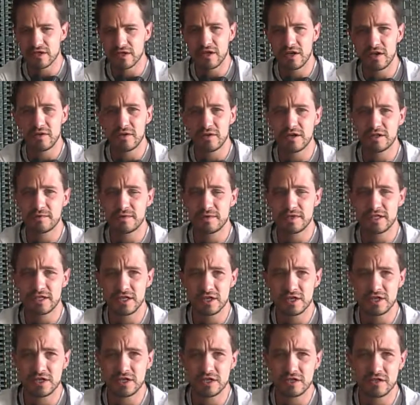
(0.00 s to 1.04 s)
No, his
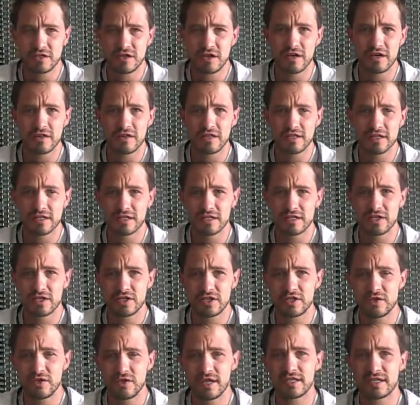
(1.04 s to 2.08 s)
position on this
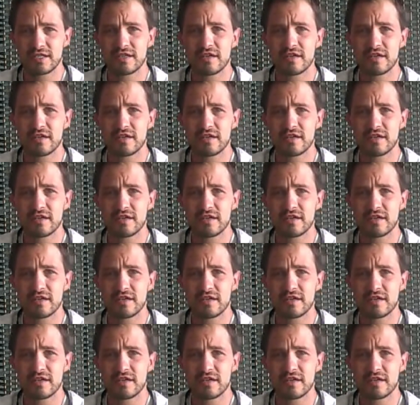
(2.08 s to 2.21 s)
issue has